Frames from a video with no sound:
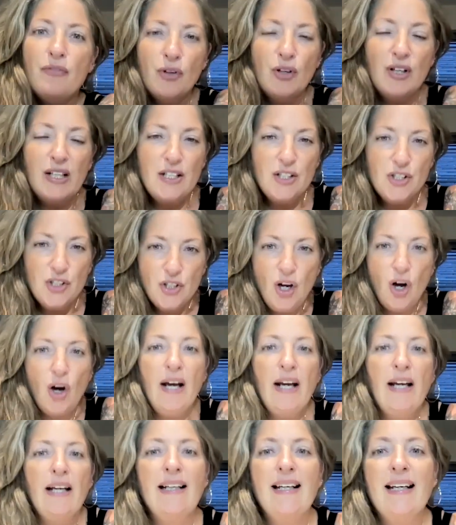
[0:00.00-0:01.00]
fully
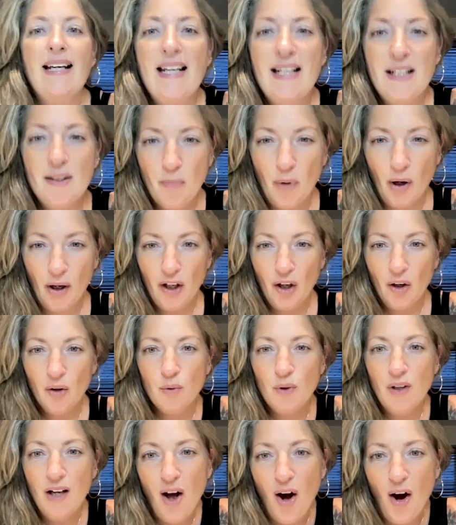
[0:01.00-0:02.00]
shine in my
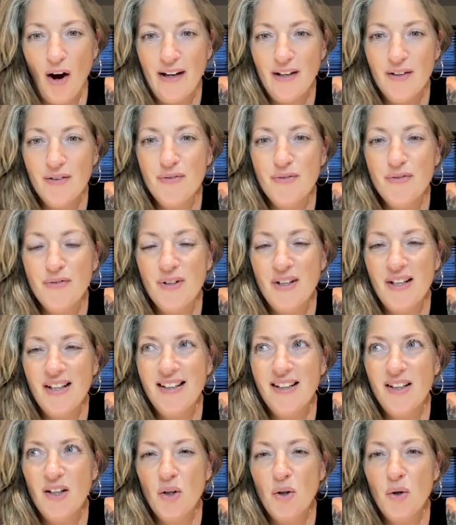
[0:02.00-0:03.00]
own life,
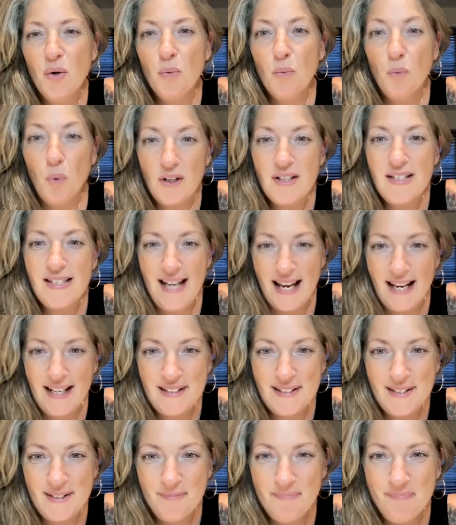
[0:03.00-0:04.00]
what's
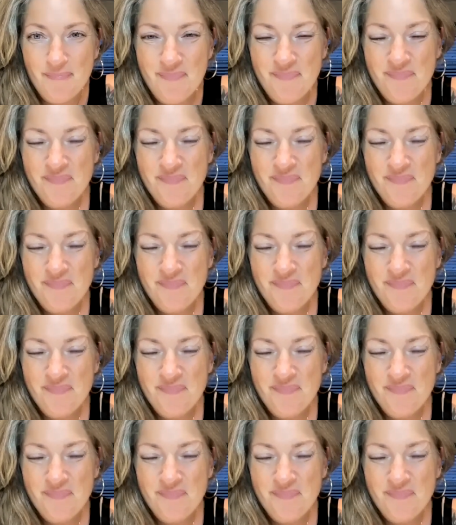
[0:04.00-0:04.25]
next?